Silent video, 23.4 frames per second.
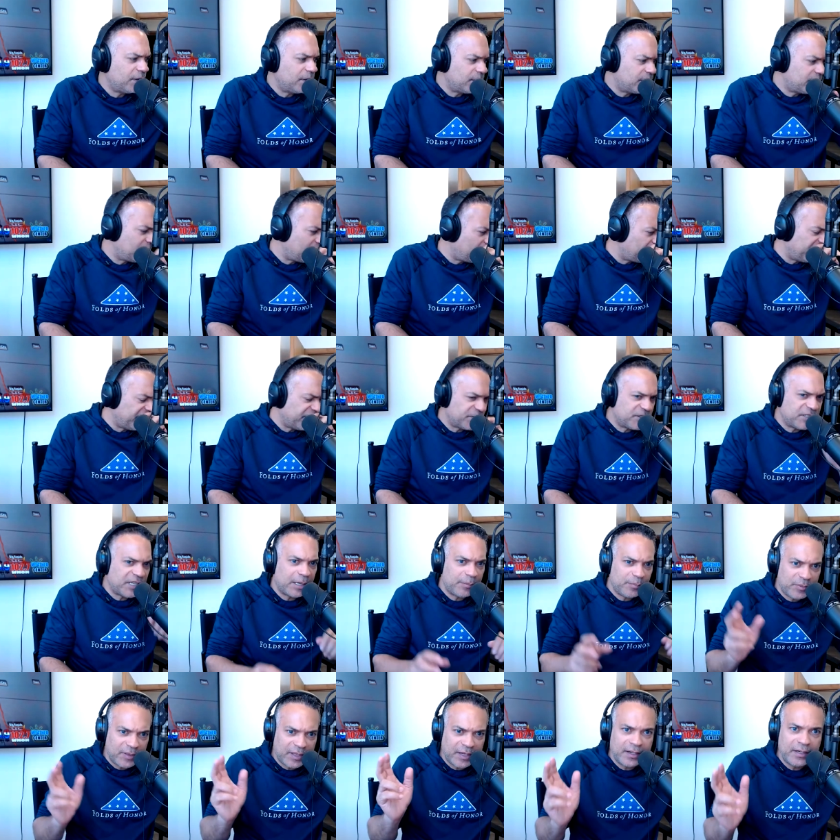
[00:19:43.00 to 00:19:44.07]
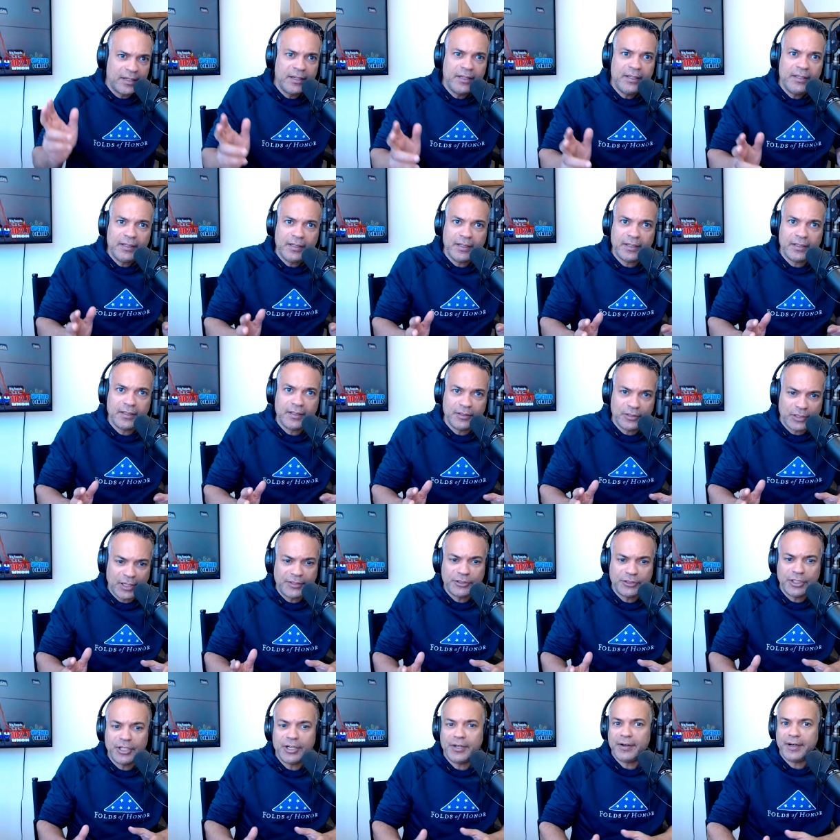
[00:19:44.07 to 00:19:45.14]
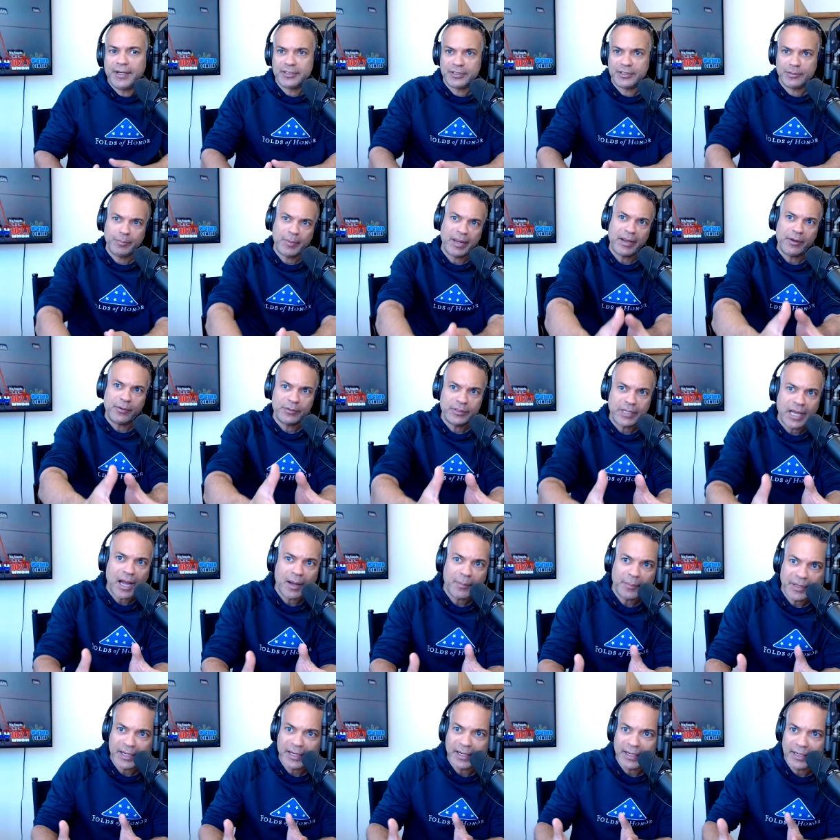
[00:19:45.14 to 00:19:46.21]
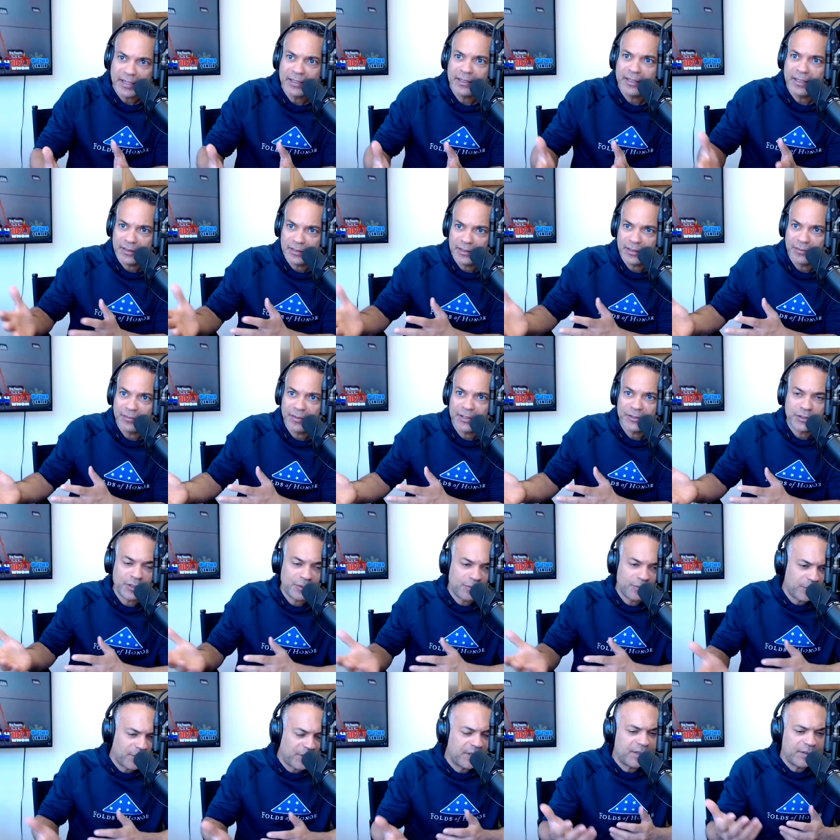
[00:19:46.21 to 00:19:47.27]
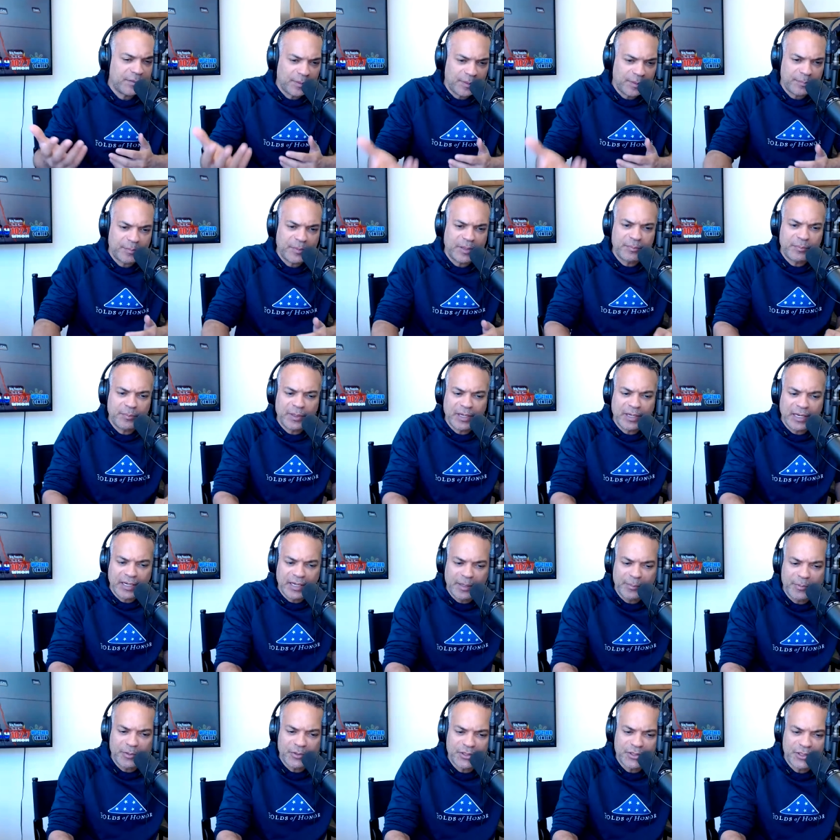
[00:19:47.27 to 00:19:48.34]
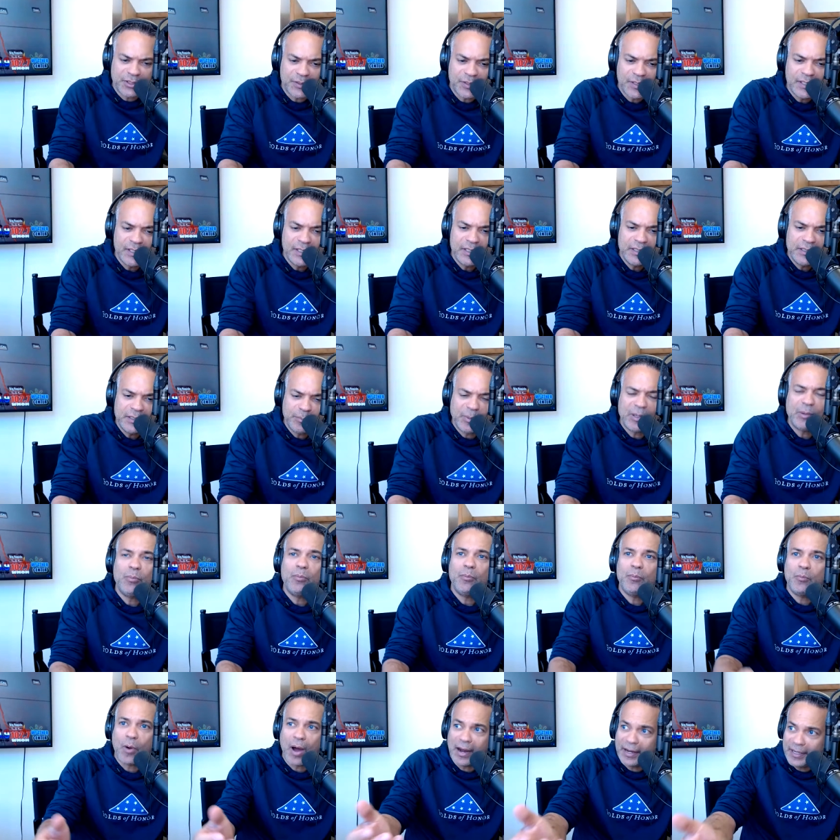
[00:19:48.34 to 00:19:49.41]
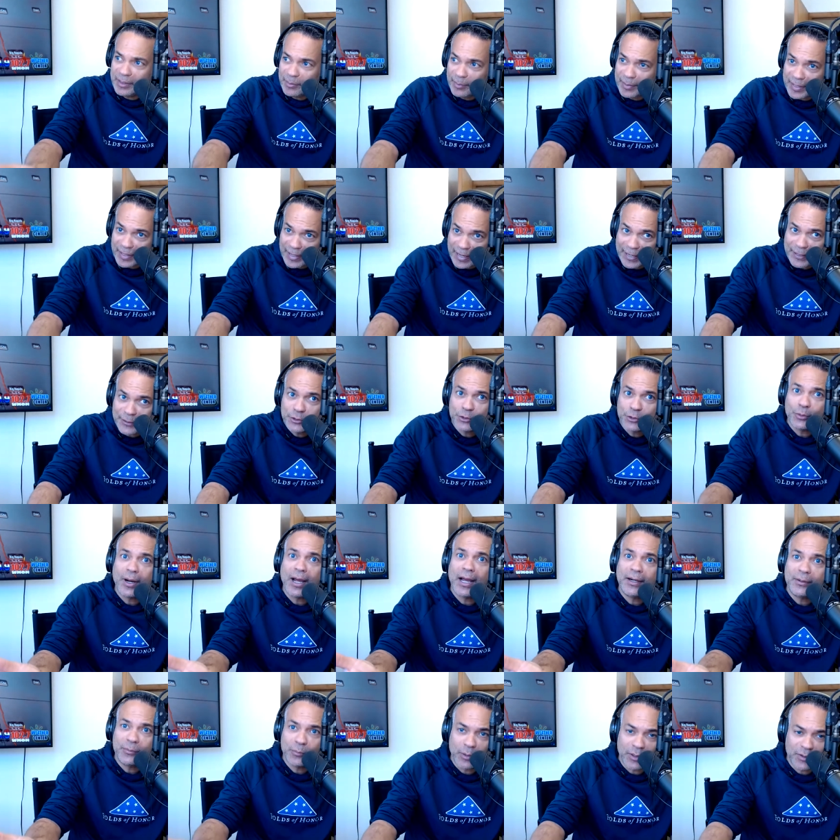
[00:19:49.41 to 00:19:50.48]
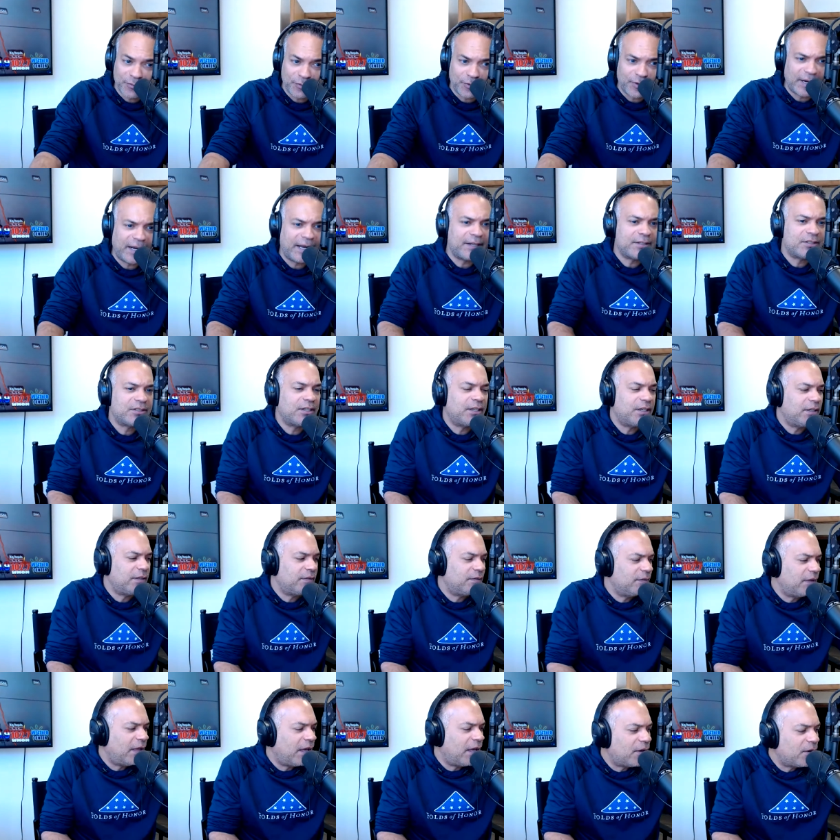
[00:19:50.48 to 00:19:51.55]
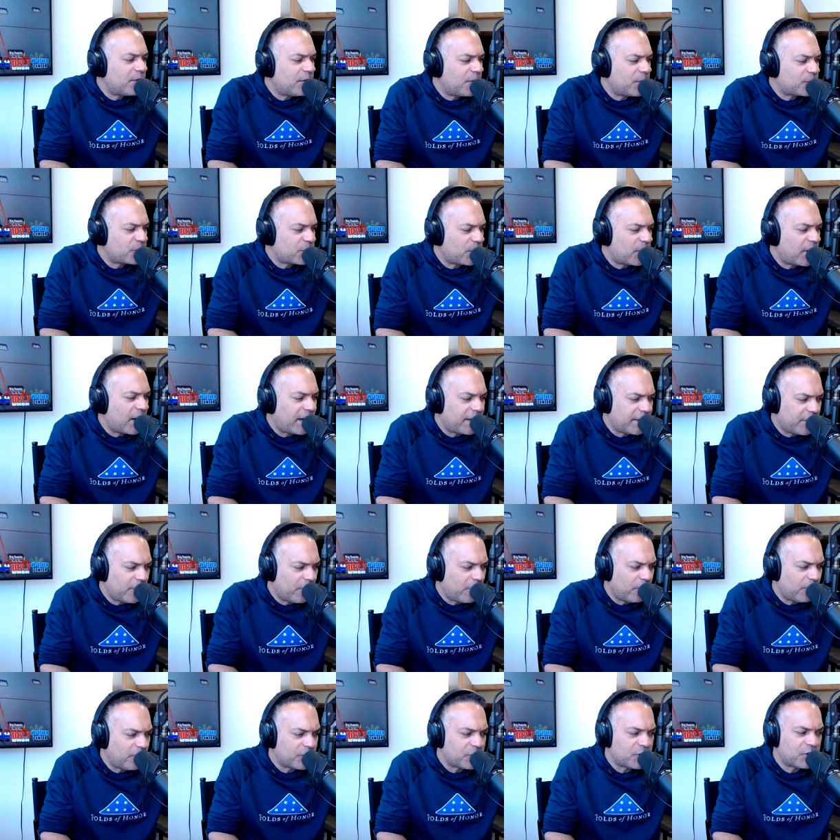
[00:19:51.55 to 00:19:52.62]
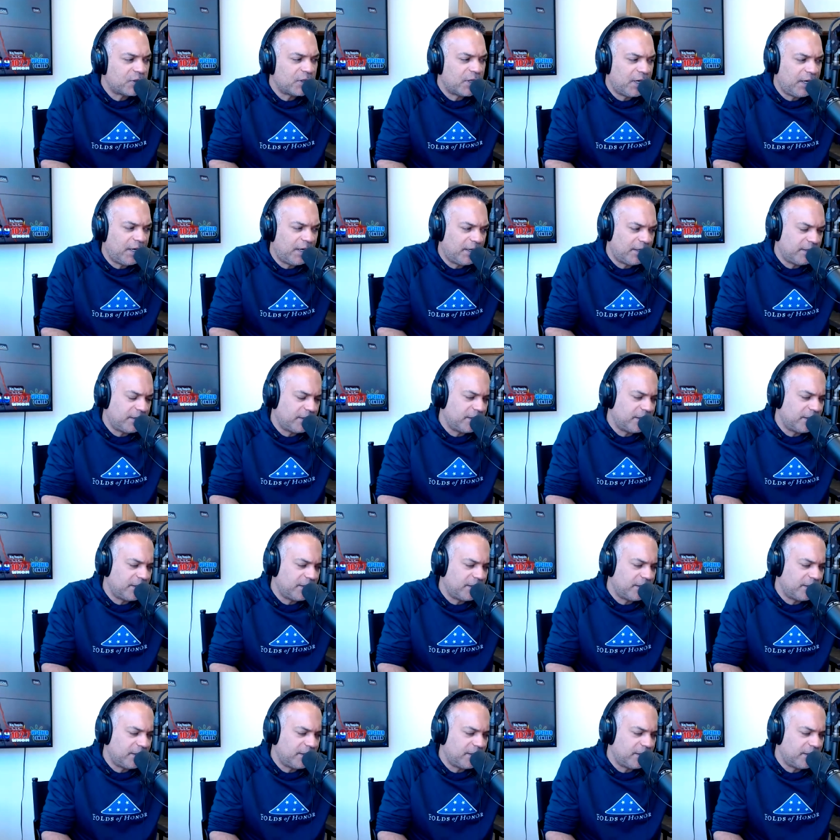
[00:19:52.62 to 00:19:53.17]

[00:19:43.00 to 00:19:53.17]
stereotype that engineering's male-dominated division, but being able to be wanting to be an astronaut, work for NASA, those are high goals, and